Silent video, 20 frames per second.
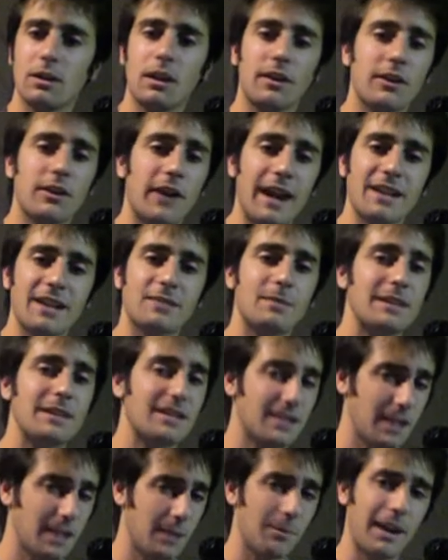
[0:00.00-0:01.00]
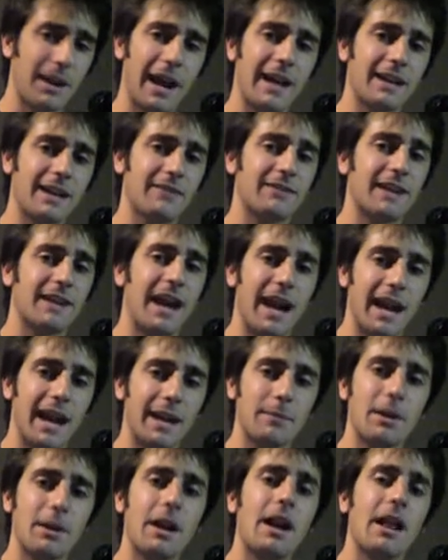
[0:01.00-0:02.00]
There has to be some kind of
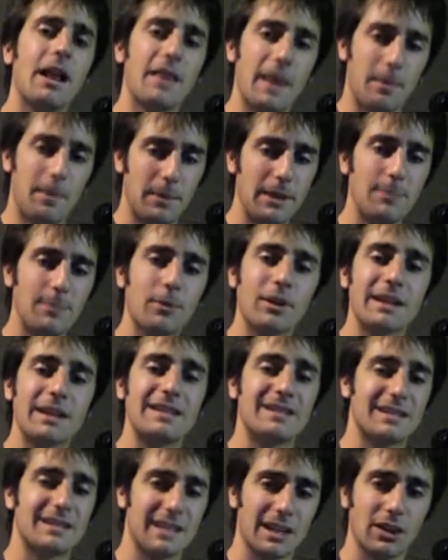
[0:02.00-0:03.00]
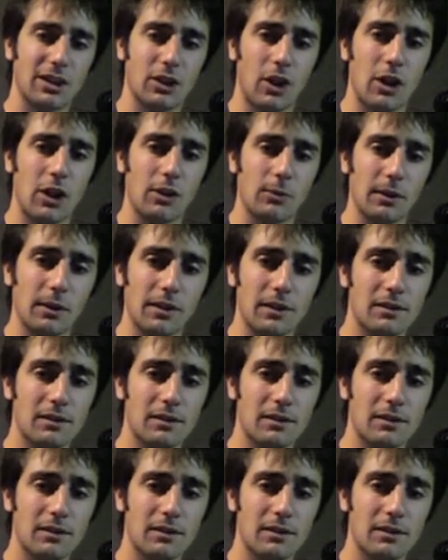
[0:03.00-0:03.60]
time that people can sing along with.